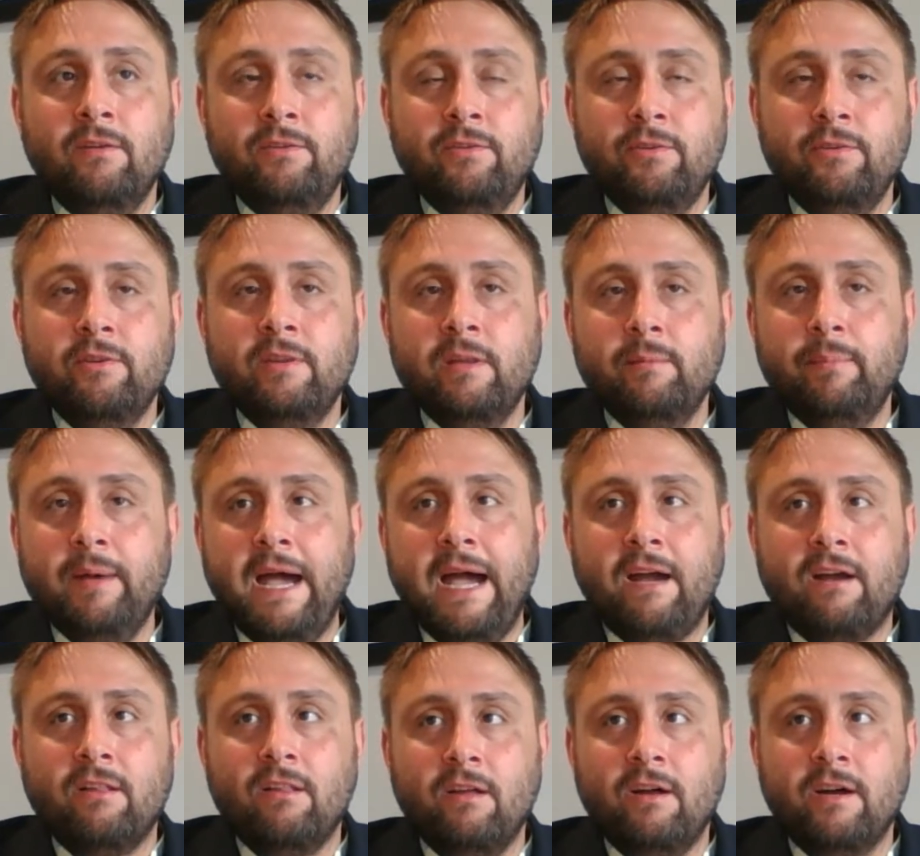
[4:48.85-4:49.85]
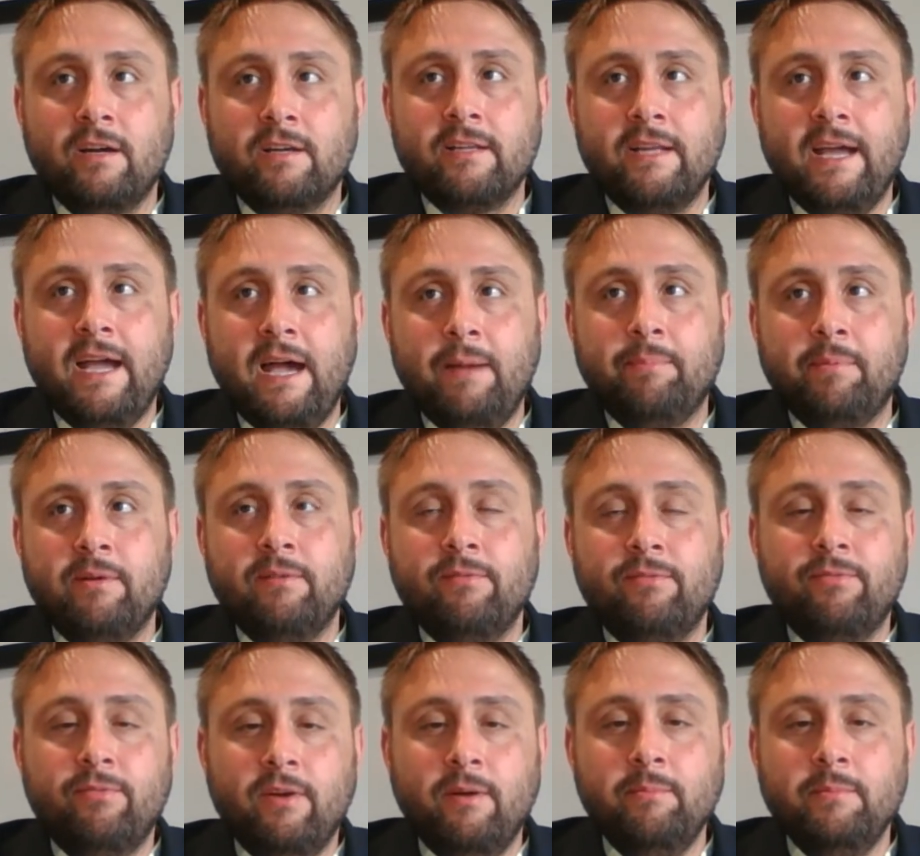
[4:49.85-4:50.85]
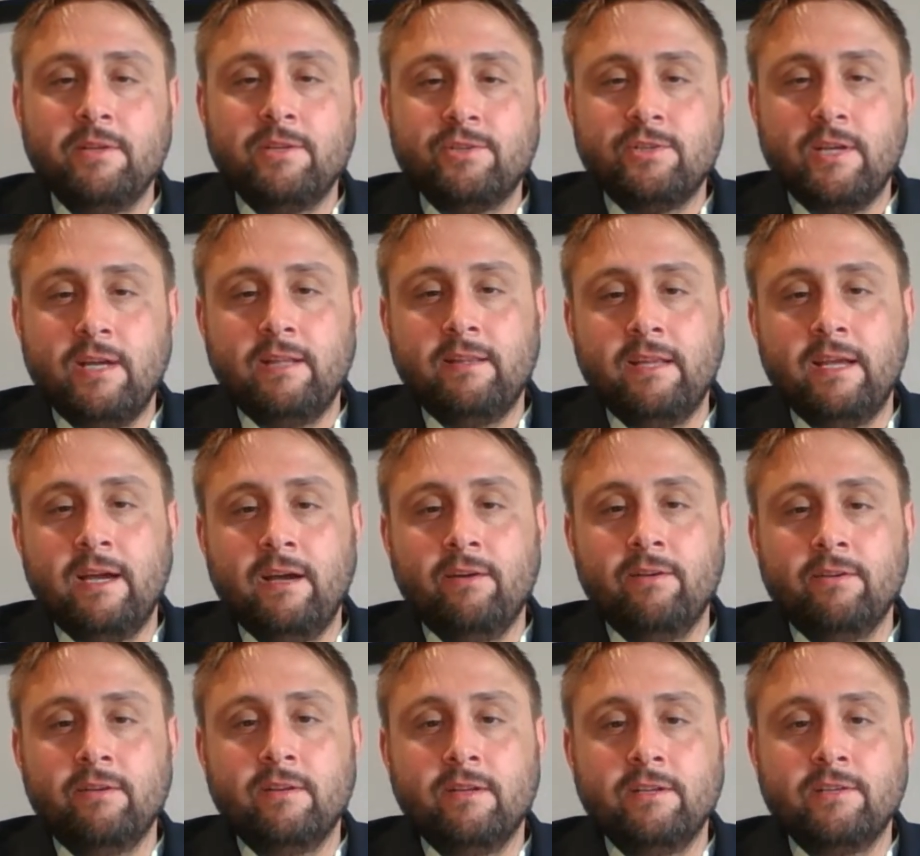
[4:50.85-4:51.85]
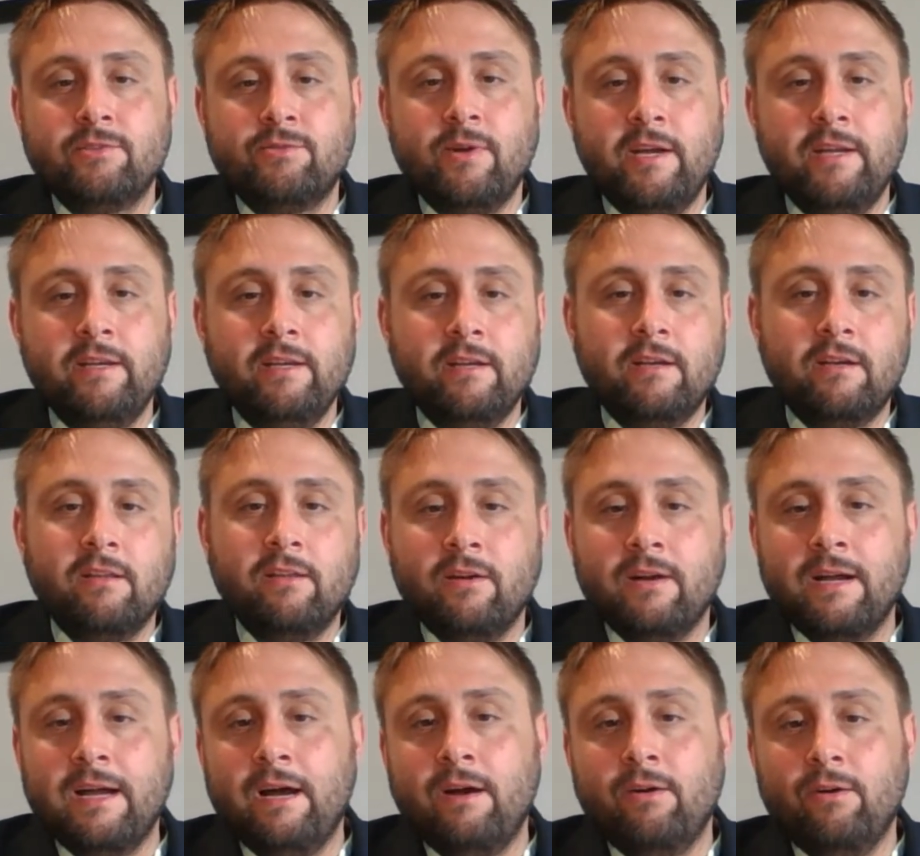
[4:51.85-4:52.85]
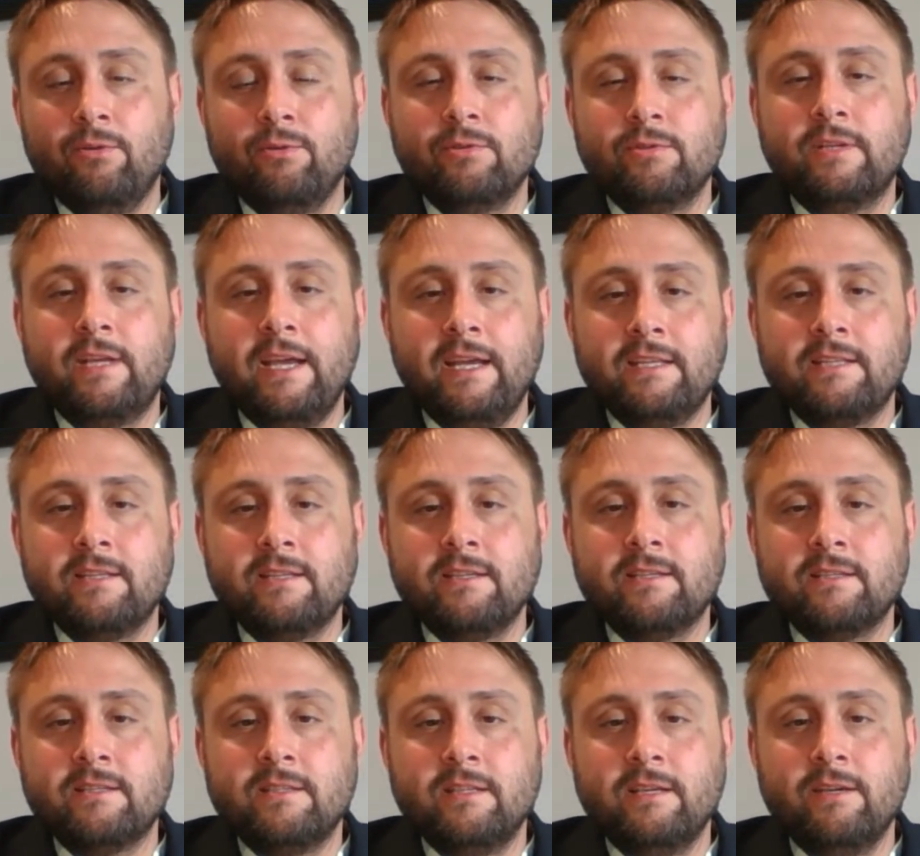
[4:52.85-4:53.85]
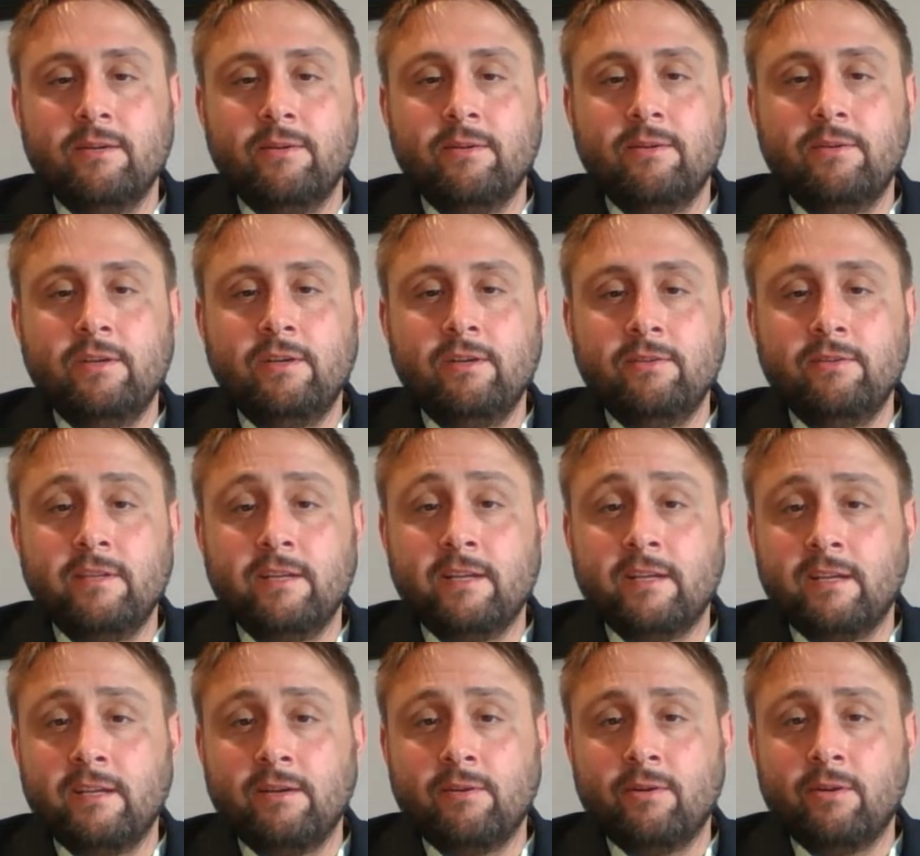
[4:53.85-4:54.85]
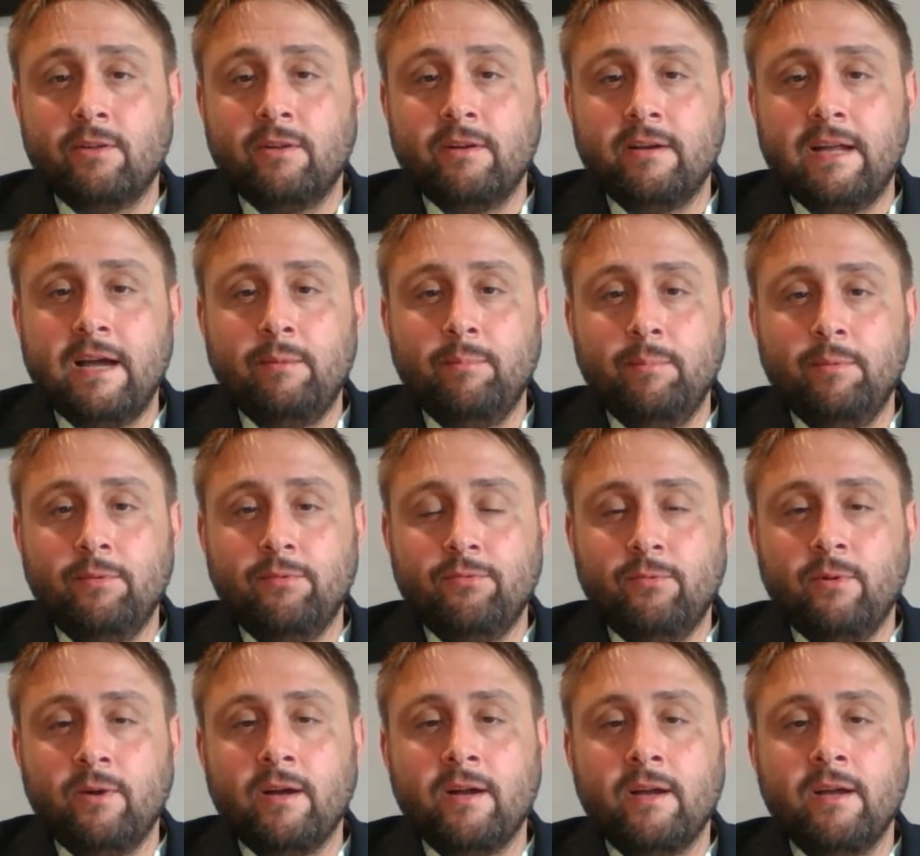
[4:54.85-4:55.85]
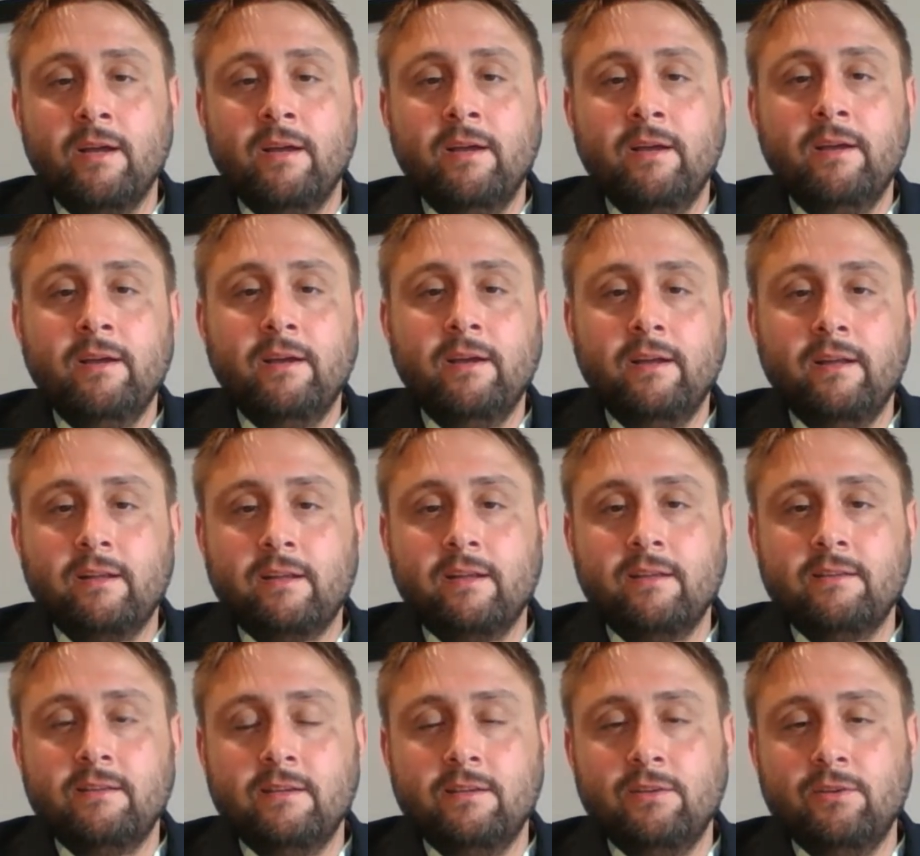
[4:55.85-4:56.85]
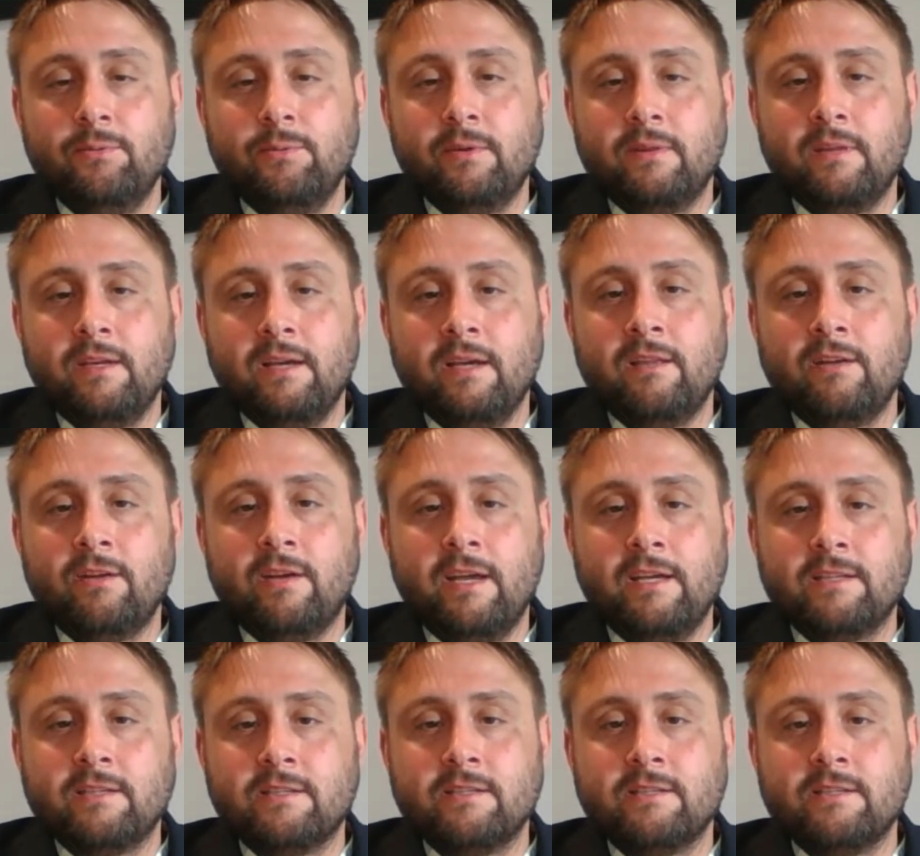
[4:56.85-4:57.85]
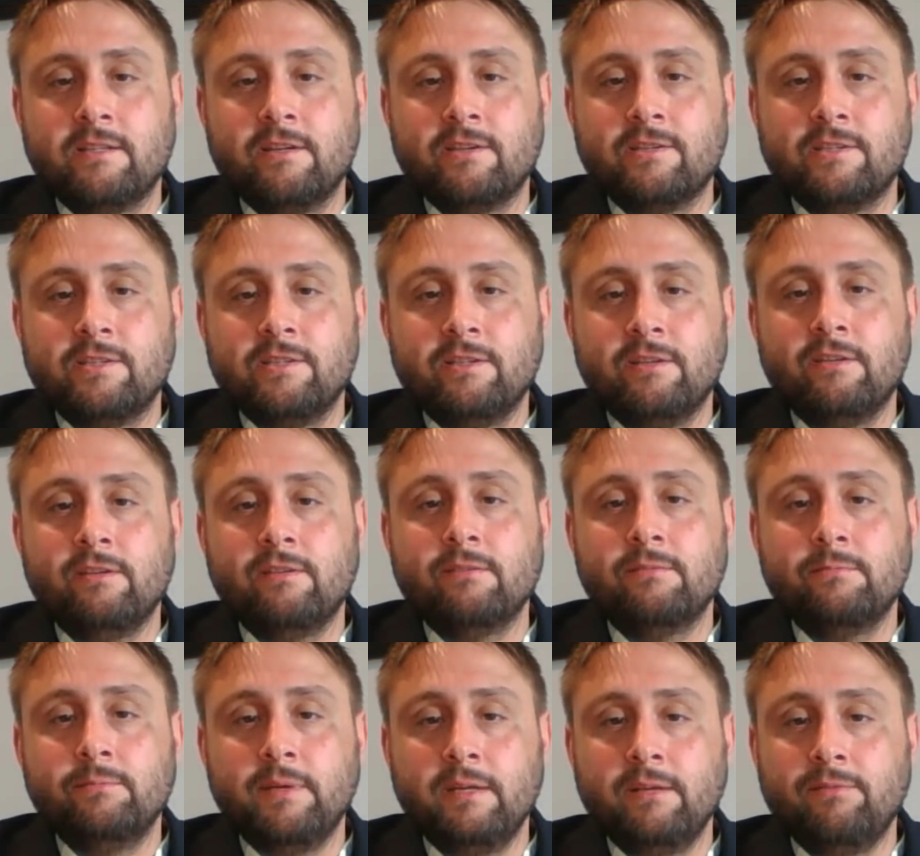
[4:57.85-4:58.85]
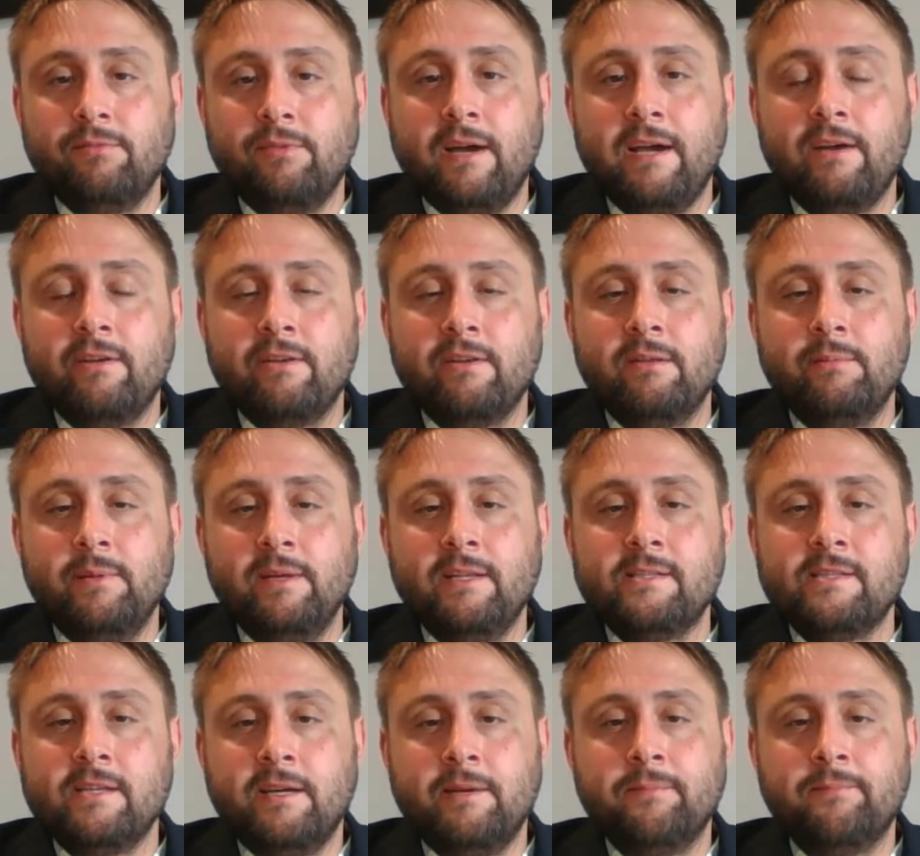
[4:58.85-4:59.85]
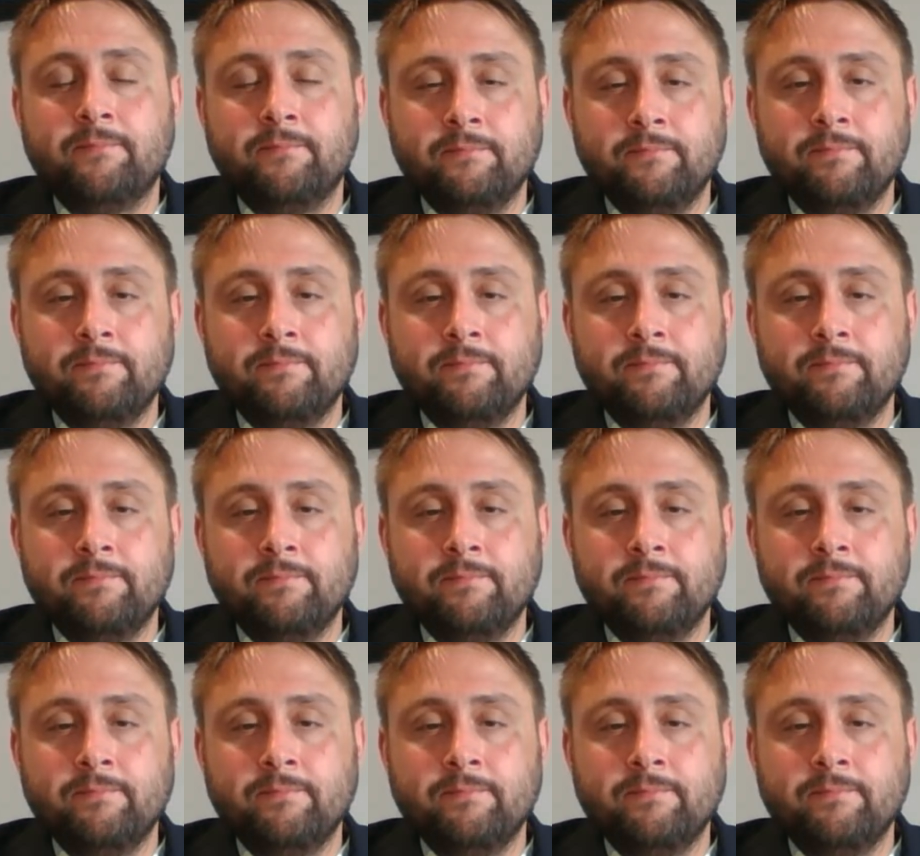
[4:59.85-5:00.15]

due to the backlog that happened from the shutdown is trying to clear out old cases that didn't get cleared out before and continue with the other cases that are still being filed in the meantime.